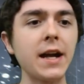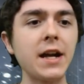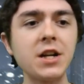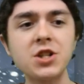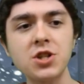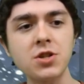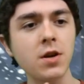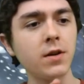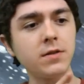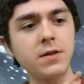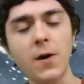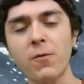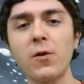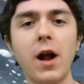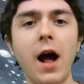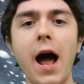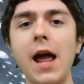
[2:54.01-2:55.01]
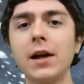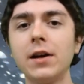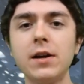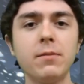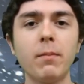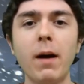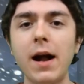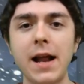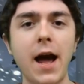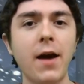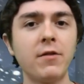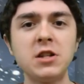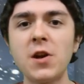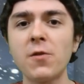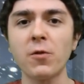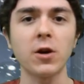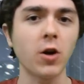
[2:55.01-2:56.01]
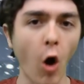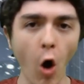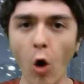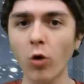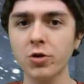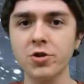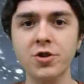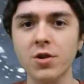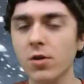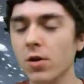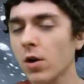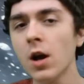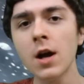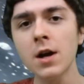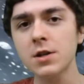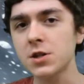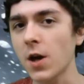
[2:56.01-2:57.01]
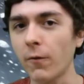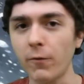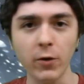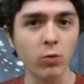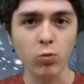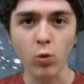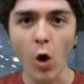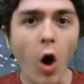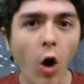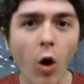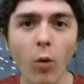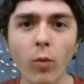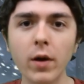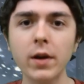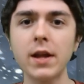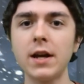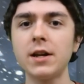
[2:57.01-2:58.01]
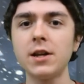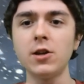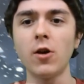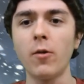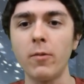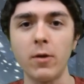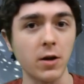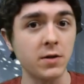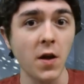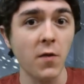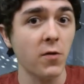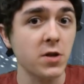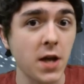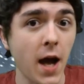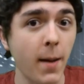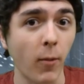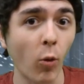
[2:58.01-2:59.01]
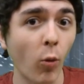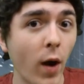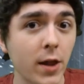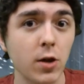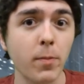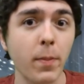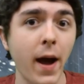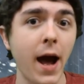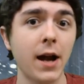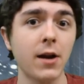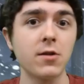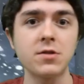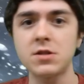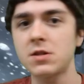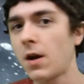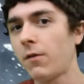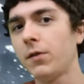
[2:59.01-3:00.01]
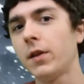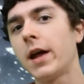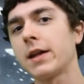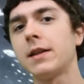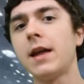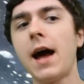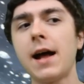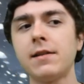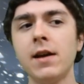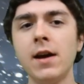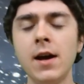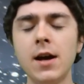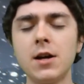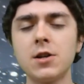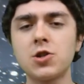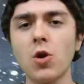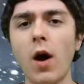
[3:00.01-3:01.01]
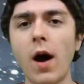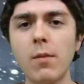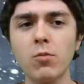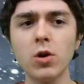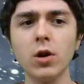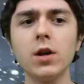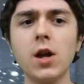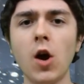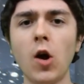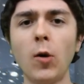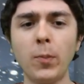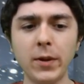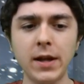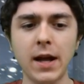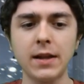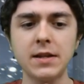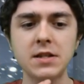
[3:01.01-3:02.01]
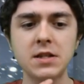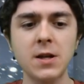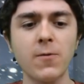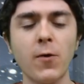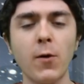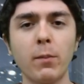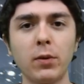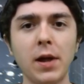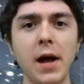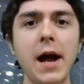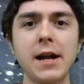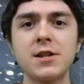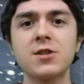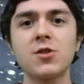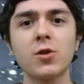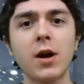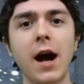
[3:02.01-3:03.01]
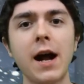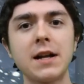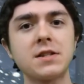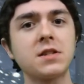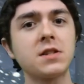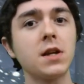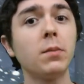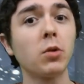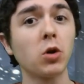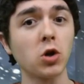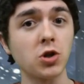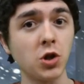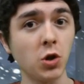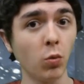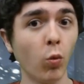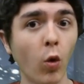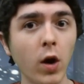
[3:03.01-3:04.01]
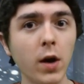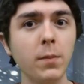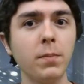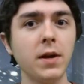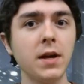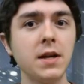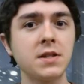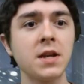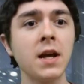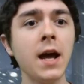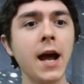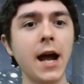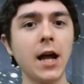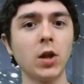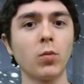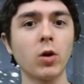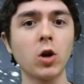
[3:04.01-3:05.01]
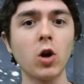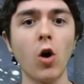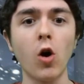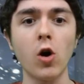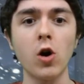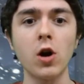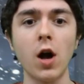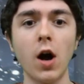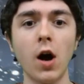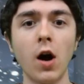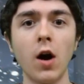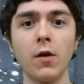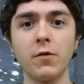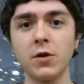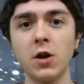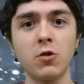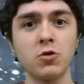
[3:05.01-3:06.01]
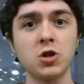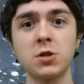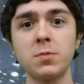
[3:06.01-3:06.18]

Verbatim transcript: each different island might have a different culture, something wrong with it, you know, a different type of weather pattern, stuff like that. And so I'm really hoping that these different planets are kind of similar to One Piece in the regard of, you know,